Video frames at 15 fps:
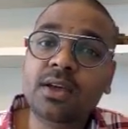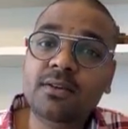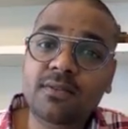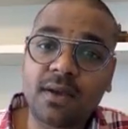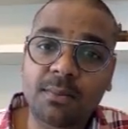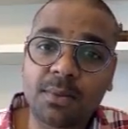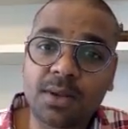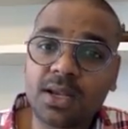
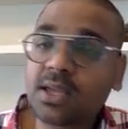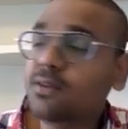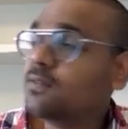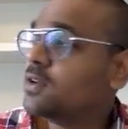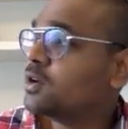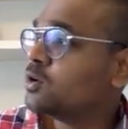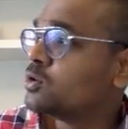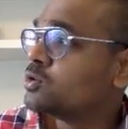family. If
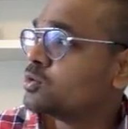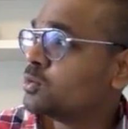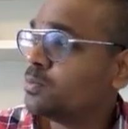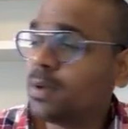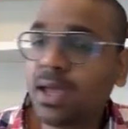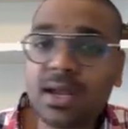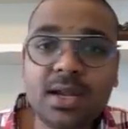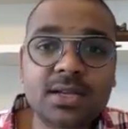he goes to
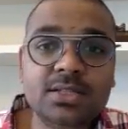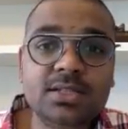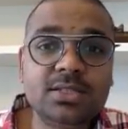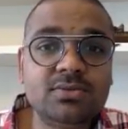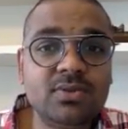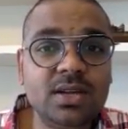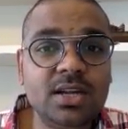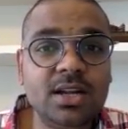parents,
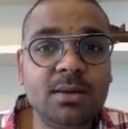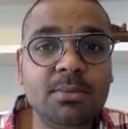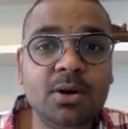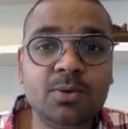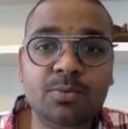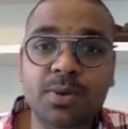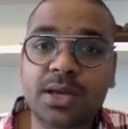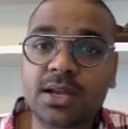he's worried
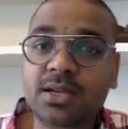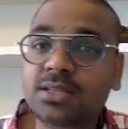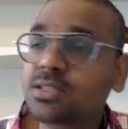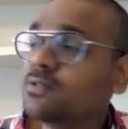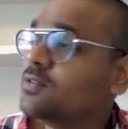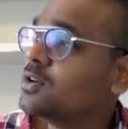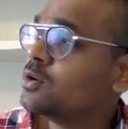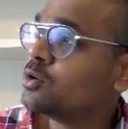about parents.
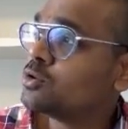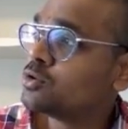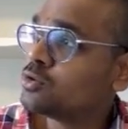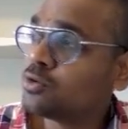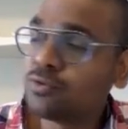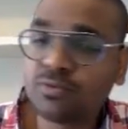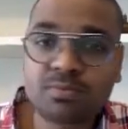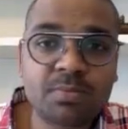If he goes
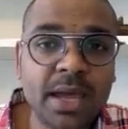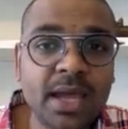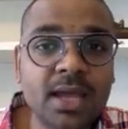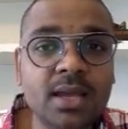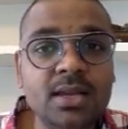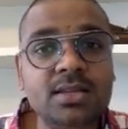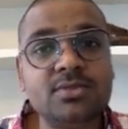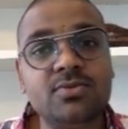to
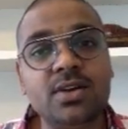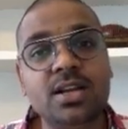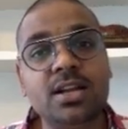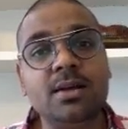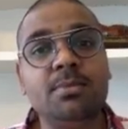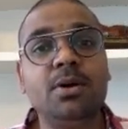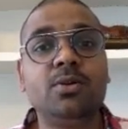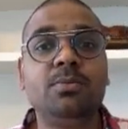bank, he's worried
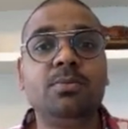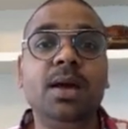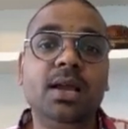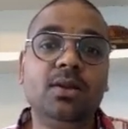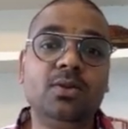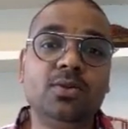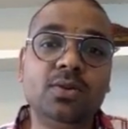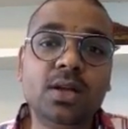about
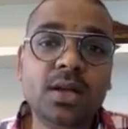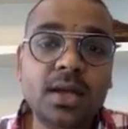bank loan.